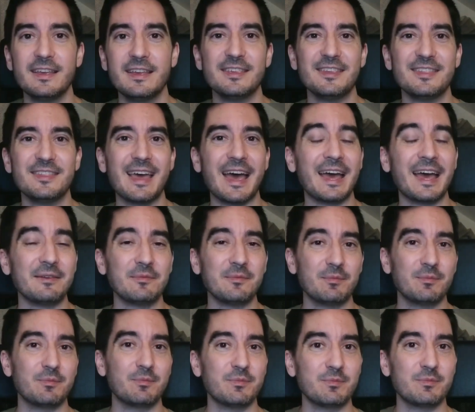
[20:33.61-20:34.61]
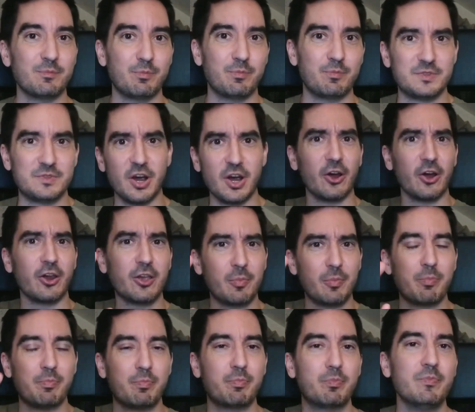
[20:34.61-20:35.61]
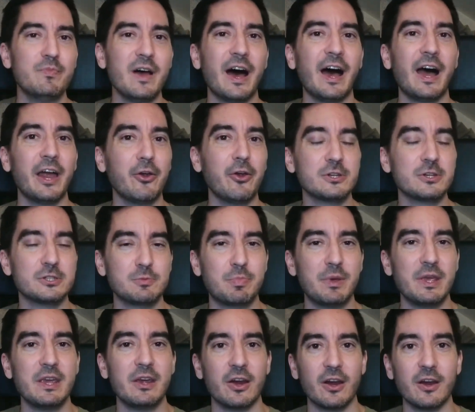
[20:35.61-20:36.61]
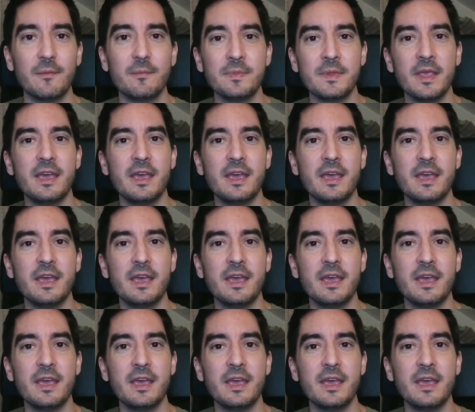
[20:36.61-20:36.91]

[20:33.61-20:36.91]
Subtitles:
that dark Irish beer,